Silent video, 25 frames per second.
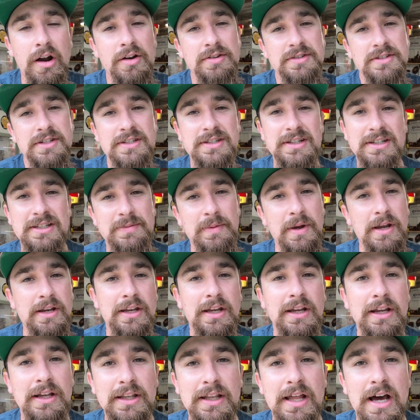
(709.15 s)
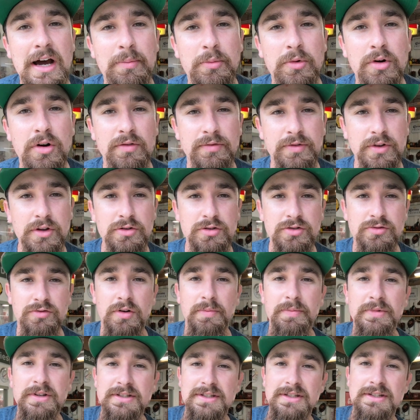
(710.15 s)
I was just expecting a lot more views
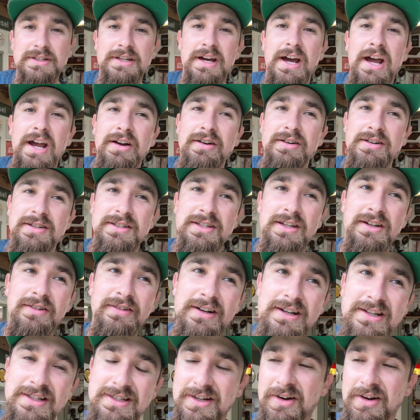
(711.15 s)
from this entire series.